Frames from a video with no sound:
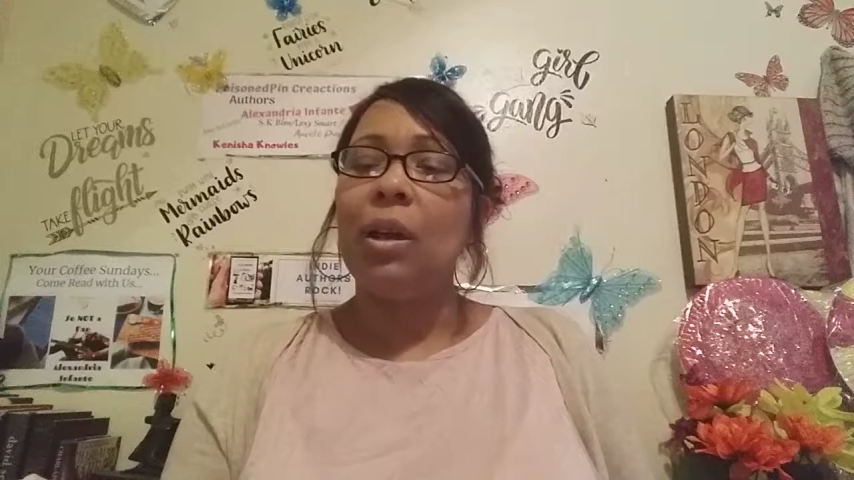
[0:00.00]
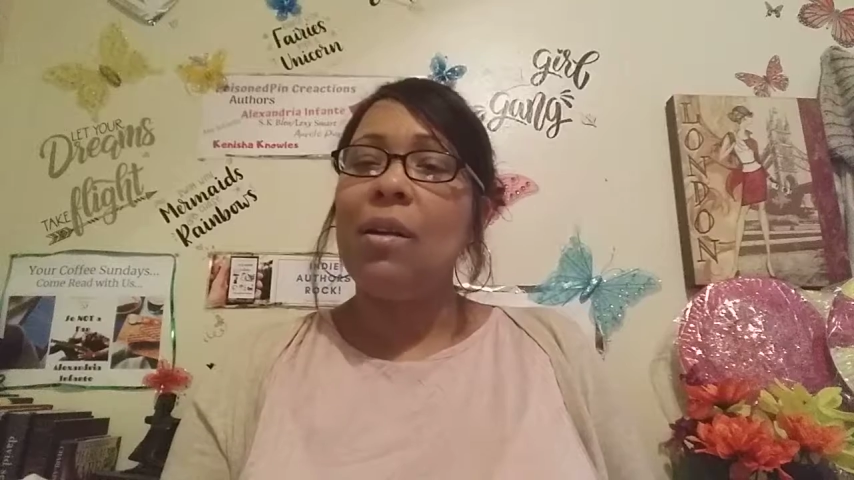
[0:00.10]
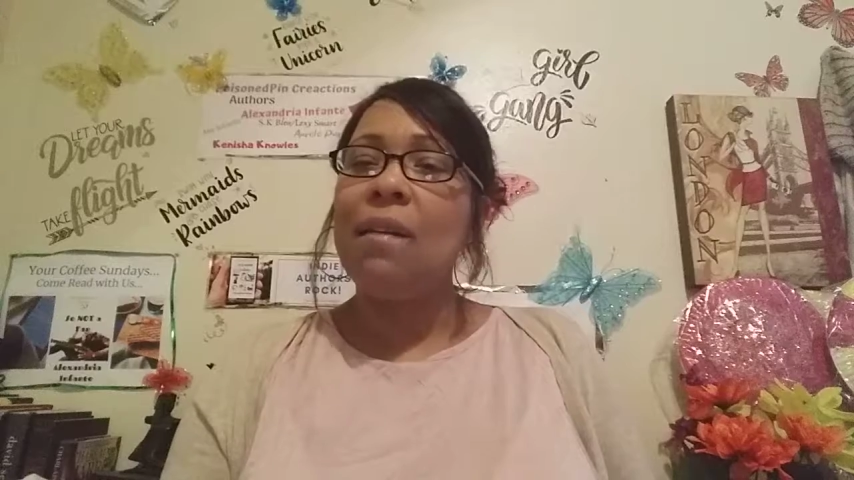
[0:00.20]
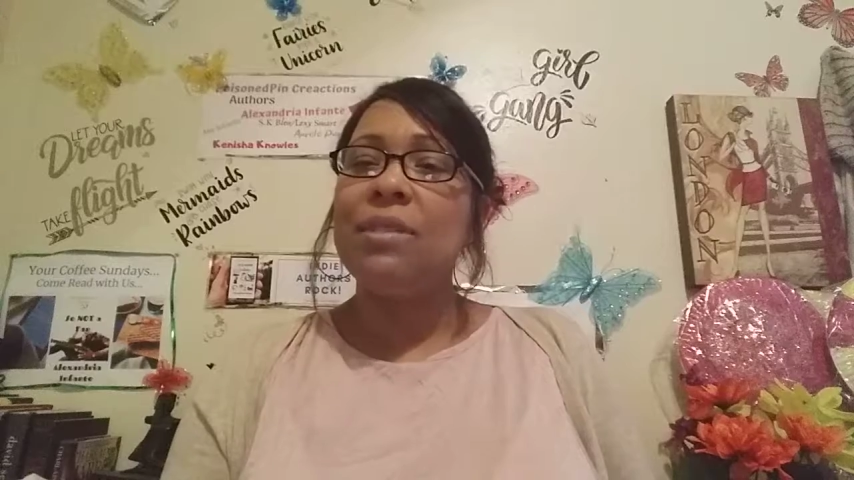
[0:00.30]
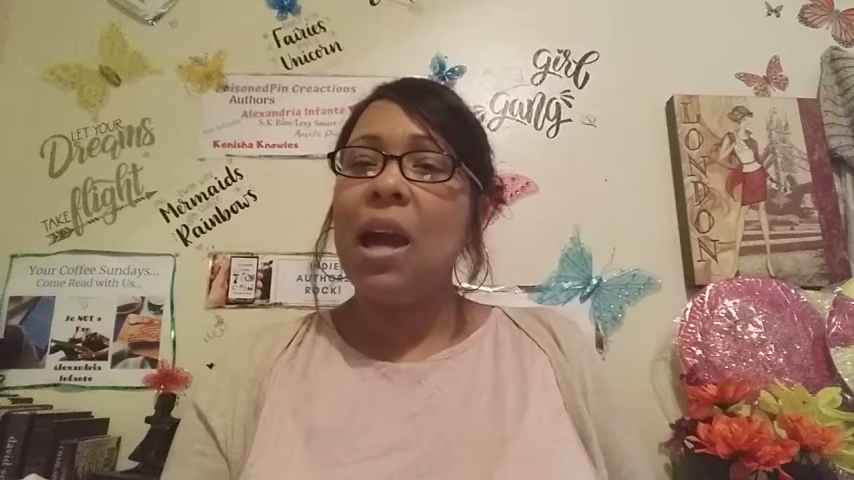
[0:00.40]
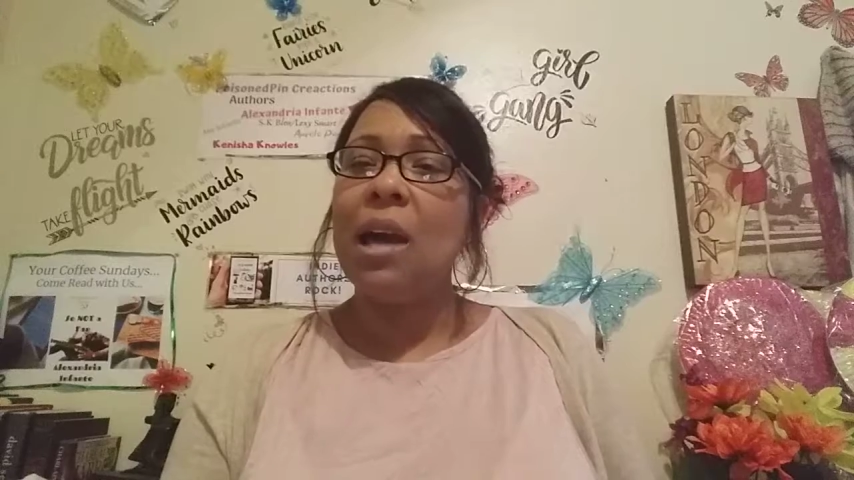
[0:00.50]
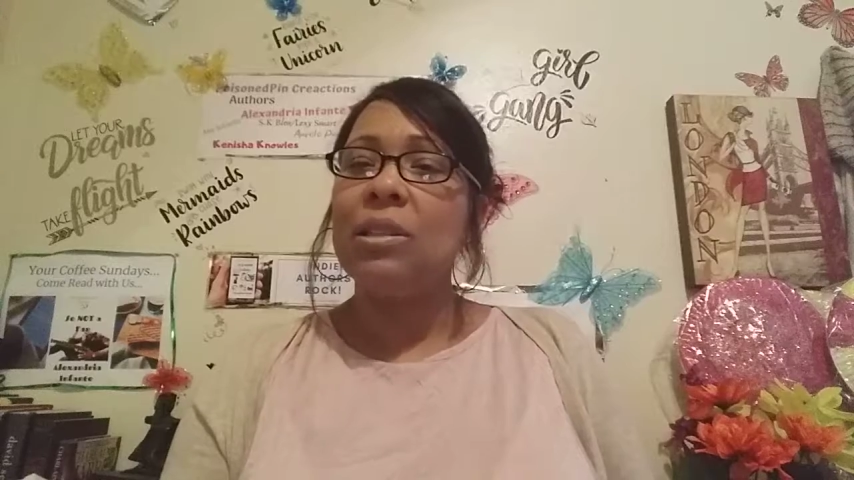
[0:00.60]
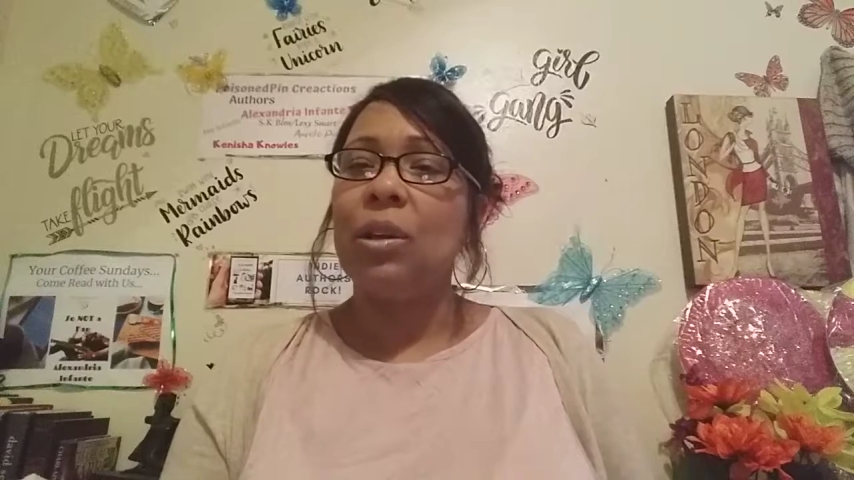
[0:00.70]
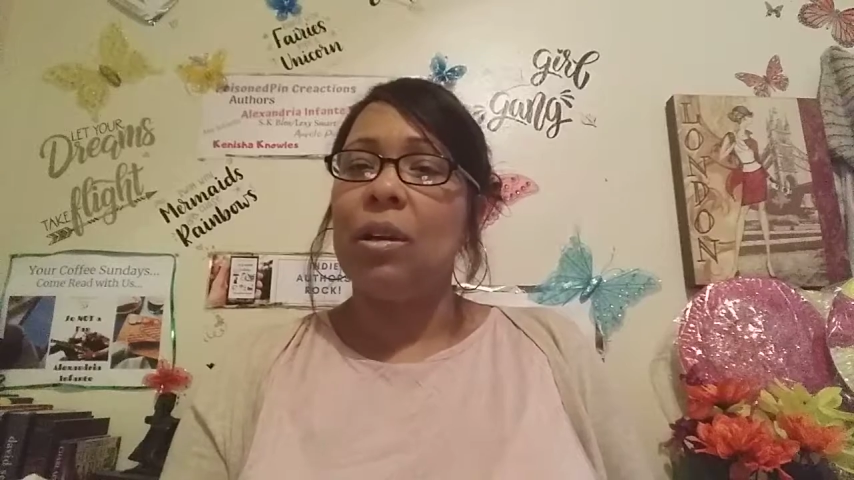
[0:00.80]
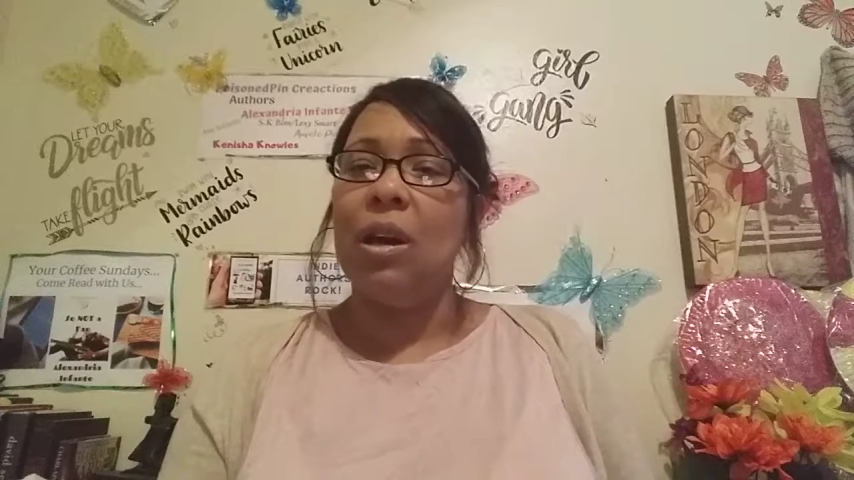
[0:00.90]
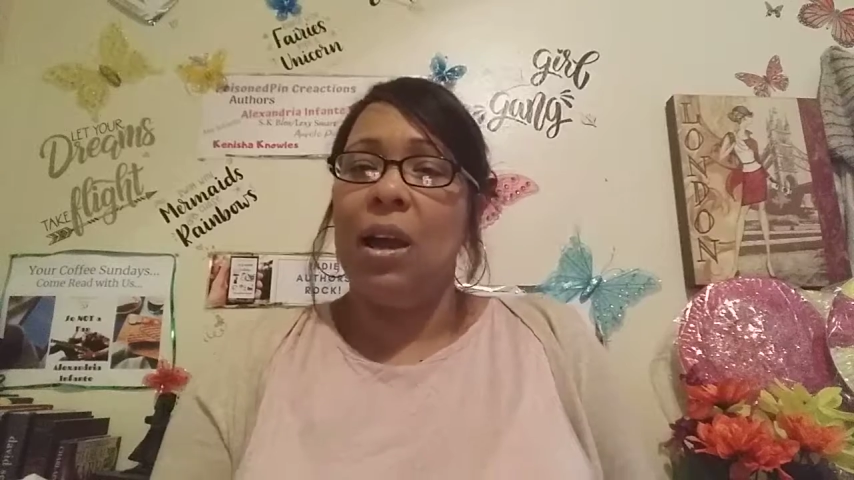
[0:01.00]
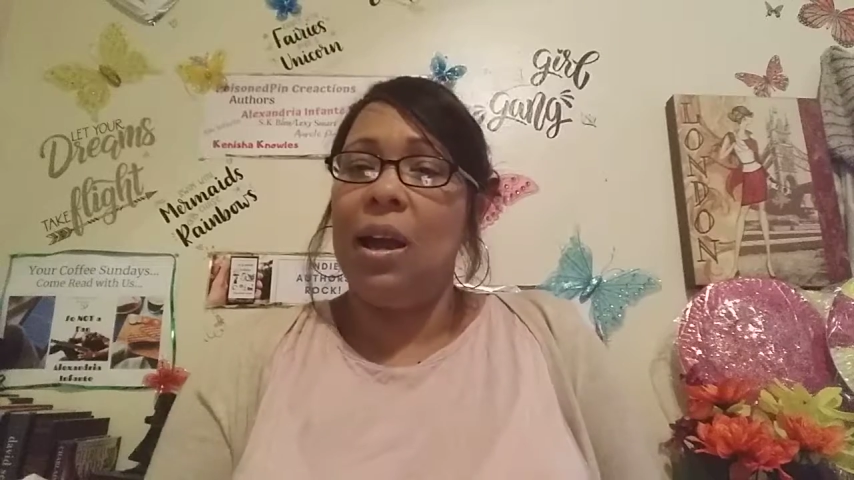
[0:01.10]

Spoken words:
I'll have to ask her